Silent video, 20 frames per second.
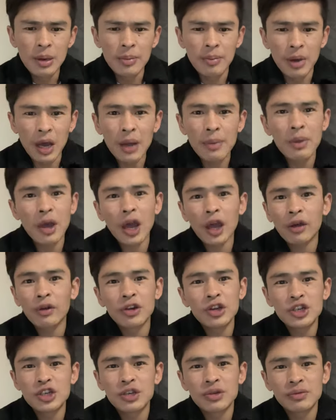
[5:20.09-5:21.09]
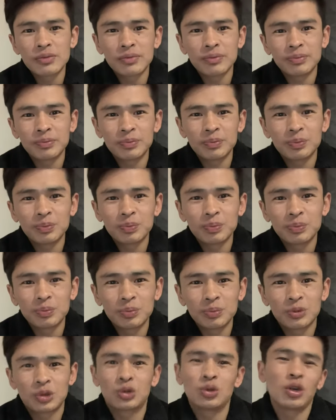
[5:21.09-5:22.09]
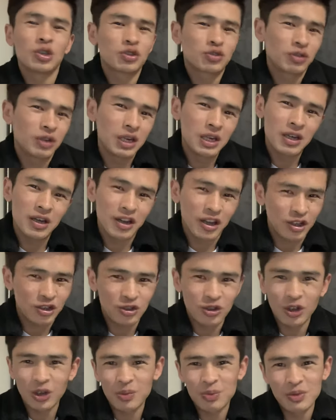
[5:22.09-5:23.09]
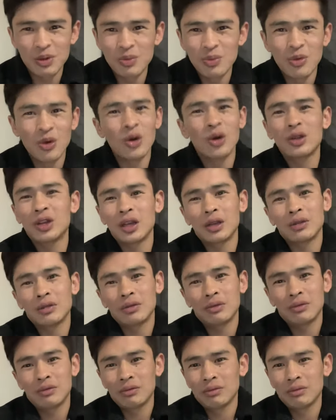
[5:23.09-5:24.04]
My migration to Australia has taught me more than